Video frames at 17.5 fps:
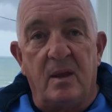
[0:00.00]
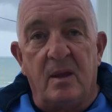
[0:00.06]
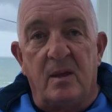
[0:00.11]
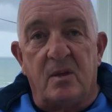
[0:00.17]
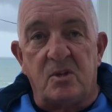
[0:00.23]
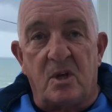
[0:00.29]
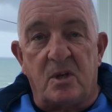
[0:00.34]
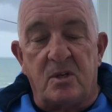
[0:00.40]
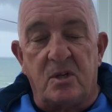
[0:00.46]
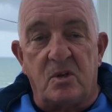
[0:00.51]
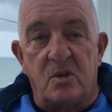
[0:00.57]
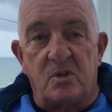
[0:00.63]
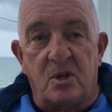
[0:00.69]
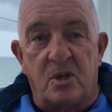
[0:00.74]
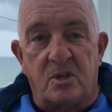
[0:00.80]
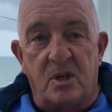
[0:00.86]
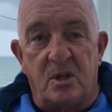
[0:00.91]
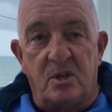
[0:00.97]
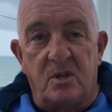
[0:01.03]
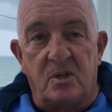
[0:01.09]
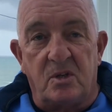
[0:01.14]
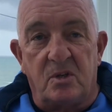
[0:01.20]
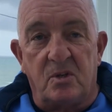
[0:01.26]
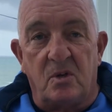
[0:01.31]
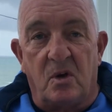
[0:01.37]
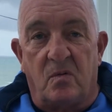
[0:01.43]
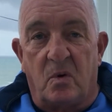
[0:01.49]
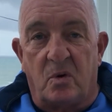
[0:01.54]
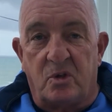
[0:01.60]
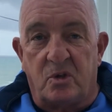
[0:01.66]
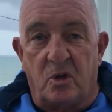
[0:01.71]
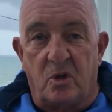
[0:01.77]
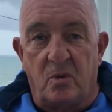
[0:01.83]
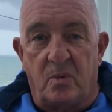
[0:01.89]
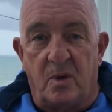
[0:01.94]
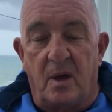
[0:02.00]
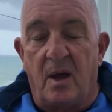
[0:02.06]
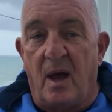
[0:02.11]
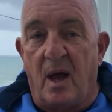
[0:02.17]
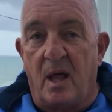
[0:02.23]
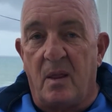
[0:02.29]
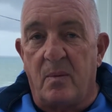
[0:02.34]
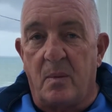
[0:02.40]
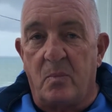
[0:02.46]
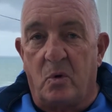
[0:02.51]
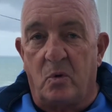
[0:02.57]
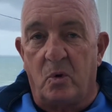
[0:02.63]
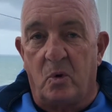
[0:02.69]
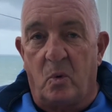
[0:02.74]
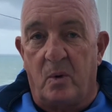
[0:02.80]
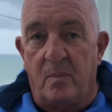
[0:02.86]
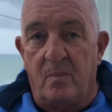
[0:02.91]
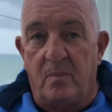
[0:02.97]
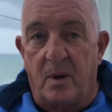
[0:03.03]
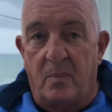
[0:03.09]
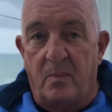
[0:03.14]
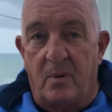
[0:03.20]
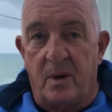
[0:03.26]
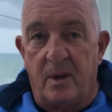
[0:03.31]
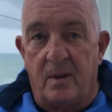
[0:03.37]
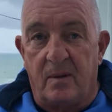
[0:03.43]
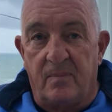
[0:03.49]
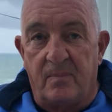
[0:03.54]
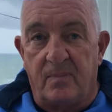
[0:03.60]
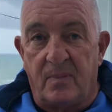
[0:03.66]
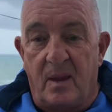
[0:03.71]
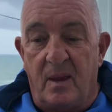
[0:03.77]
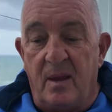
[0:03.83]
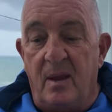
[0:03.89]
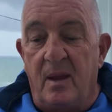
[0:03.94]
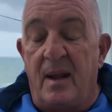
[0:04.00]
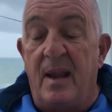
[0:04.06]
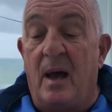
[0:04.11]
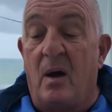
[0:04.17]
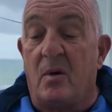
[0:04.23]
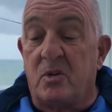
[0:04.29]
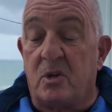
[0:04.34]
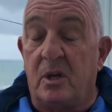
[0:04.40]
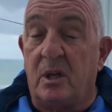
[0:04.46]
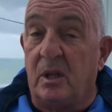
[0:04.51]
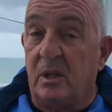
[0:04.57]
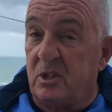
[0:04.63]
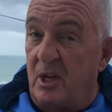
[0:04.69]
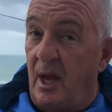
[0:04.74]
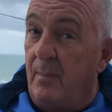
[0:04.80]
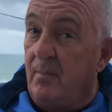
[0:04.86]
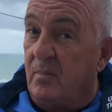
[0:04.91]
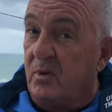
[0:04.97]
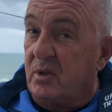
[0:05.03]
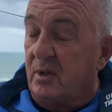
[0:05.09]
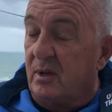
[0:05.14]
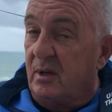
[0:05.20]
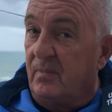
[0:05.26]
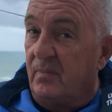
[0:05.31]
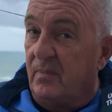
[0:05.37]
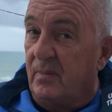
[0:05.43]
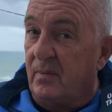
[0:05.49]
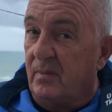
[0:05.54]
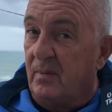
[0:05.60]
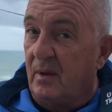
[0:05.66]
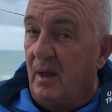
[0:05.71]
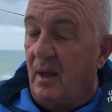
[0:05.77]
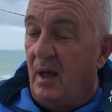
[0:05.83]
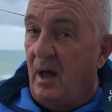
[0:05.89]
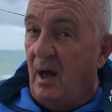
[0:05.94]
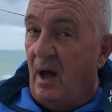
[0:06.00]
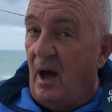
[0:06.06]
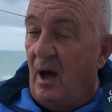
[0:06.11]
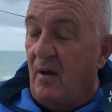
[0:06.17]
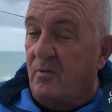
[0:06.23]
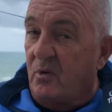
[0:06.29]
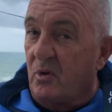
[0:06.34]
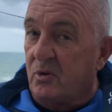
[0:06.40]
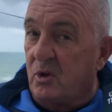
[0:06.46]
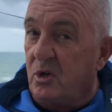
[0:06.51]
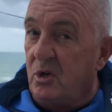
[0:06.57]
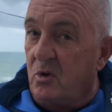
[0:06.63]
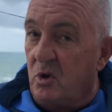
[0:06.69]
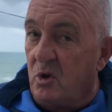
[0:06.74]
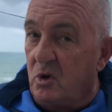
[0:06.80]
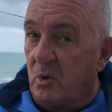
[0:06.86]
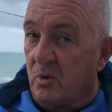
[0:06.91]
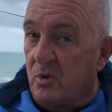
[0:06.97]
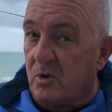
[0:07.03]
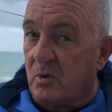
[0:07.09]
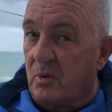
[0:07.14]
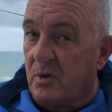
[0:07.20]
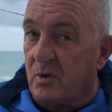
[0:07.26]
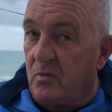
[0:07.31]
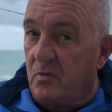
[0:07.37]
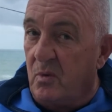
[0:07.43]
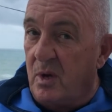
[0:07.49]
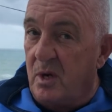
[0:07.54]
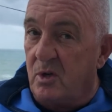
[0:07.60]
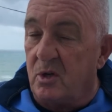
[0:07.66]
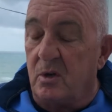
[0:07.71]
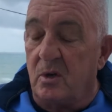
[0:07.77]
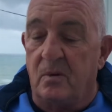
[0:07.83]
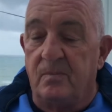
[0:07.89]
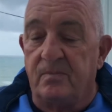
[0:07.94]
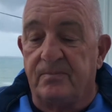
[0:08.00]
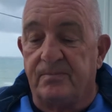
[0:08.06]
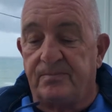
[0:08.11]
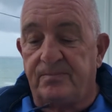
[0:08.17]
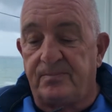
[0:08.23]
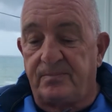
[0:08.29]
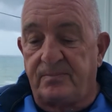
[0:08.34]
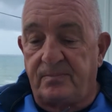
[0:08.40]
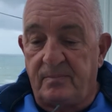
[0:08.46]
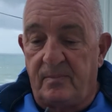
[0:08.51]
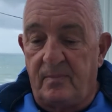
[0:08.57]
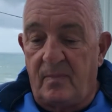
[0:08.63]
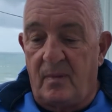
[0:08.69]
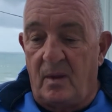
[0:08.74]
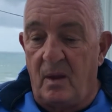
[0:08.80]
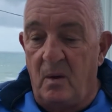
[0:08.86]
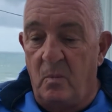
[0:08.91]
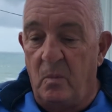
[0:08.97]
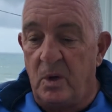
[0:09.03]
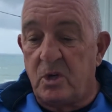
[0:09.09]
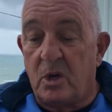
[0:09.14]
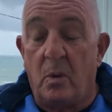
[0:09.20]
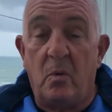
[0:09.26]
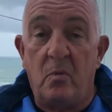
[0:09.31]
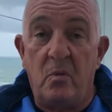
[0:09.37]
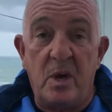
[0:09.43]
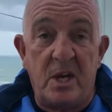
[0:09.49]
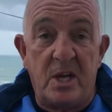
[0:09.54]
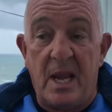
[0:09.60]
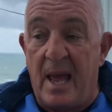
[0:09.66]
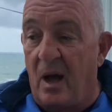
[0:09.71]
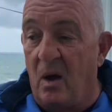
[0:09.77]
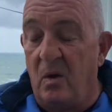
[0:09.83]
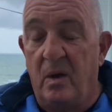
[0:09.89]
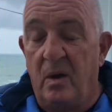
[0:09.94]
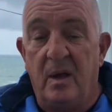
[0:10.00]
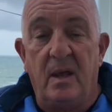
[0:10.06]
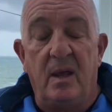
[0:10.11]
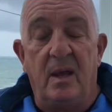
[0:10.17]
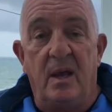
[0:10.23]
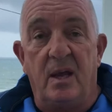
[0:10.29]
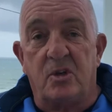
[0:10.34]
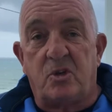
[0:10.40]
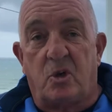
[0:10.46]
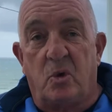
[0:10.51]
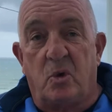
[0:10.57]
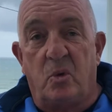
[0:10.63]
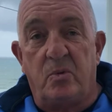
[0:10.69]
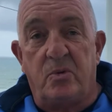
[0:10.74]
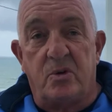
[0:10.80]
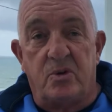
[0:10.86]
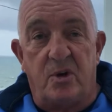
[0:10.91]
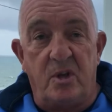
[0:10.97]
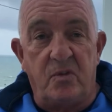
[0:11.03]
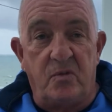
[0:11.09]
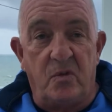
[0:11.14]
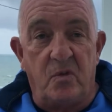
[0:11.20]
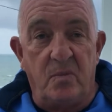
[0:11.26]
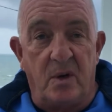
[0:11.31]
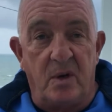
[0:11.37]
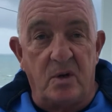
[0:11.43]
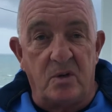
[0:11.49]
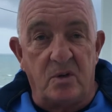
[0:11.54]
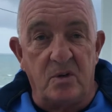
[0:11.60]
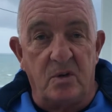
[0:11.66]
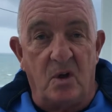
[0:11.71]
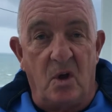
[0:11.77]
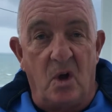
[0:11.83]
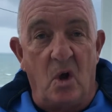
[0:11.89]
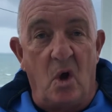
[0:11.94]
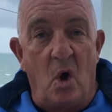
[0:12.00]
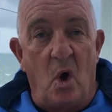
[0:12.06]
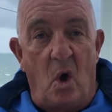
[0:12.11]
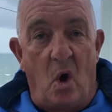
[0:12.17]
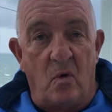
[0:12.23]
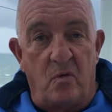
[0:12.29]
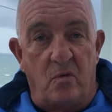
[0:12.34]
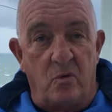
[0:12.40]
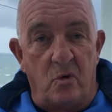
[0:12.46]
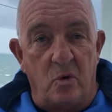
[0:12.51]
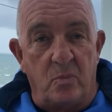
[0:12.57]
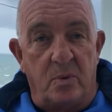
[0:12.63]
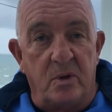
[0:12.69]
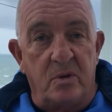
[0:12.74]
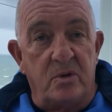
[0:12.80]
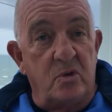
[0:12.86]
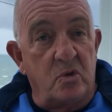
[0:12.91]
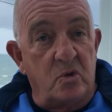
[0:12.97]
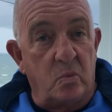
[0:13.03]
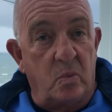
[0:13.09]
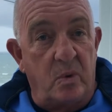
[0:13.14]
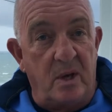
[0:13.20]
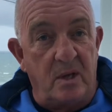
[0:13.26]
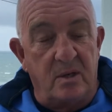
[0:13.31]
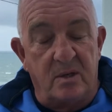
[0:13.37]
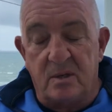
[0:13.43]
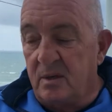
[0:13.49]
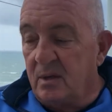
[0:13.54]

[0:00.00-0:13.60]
Saturday the 16th of October at the Memorial Hall in Bigbury. Now, as a little tempter, I've got a new short story to read to you, which I will read now. It's called The Transformation of Rupert Sweet.